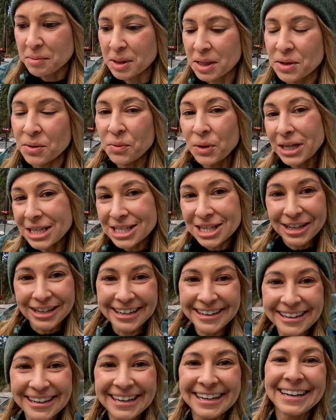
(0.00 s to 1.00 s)
But in the
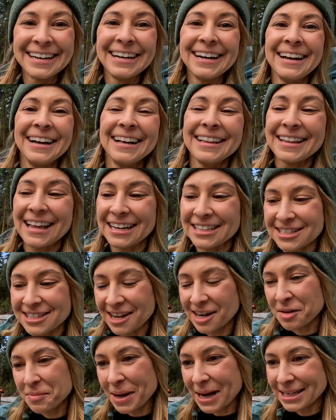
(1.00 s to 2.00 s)
winter, that
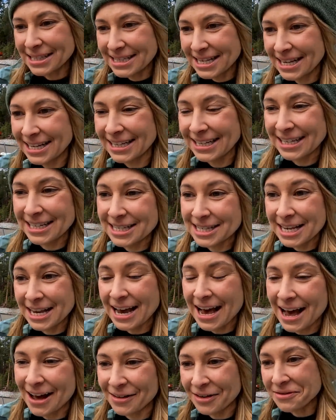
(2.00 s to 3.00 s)
shuttle bus is
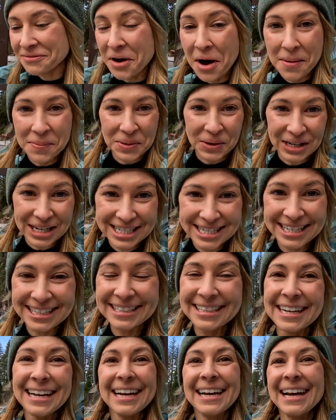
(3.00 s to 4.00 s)
out of
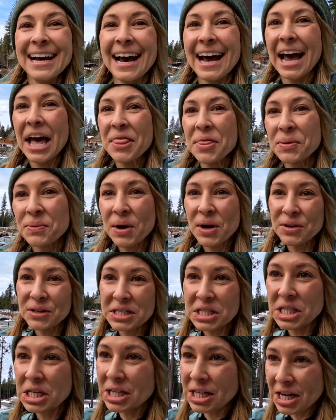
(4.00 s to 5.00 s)
operation and the road
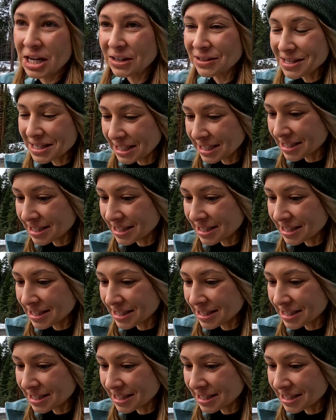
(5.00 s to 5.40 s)
is closed.